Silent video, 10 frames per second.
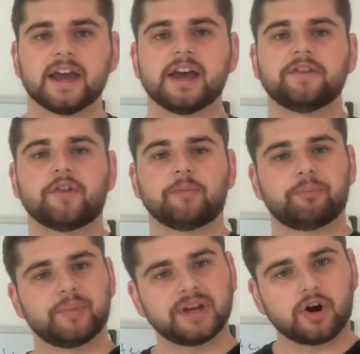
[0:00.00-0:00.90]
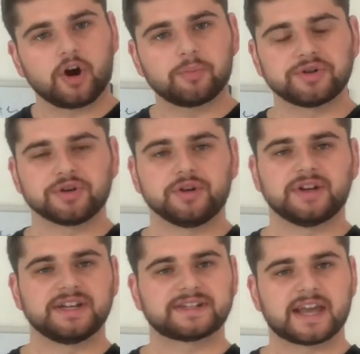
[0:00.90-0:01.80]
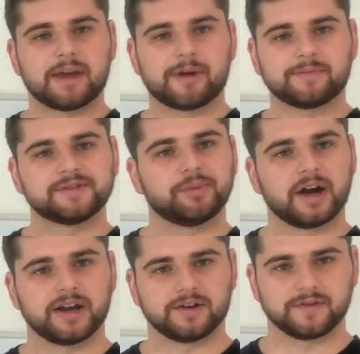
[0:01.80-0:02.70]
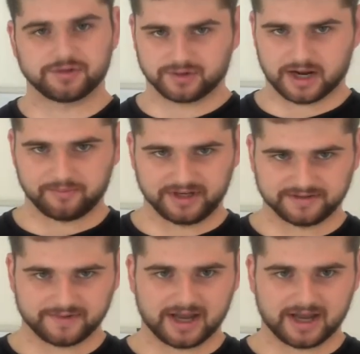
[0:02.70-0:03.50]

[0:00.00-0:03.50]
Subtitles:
if better opportunities came up to buy individual companies.